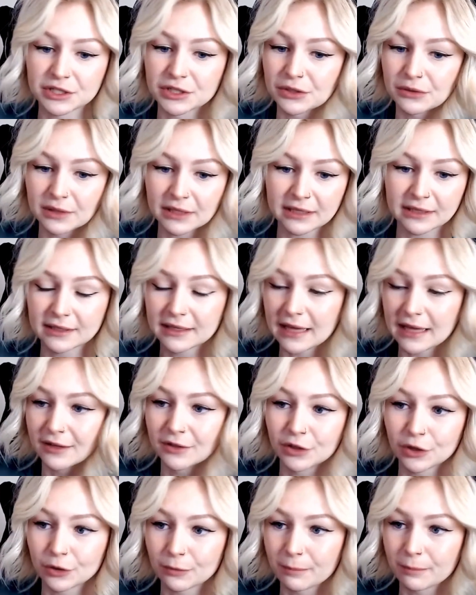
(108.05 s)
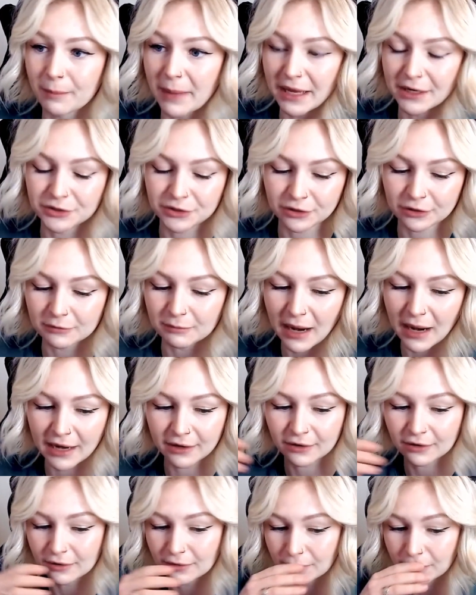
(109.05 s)
to do to get your major or
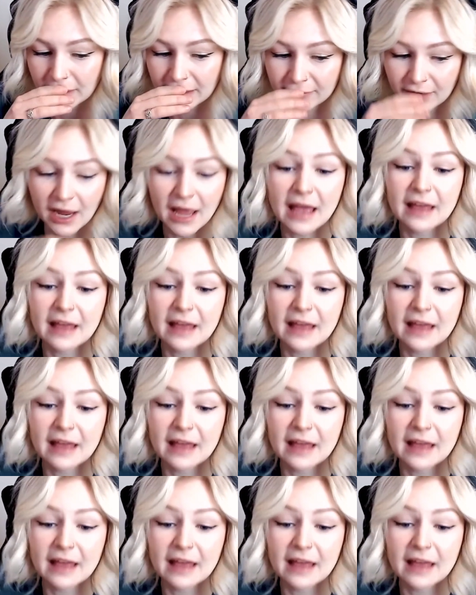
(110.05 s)
minor or whatever.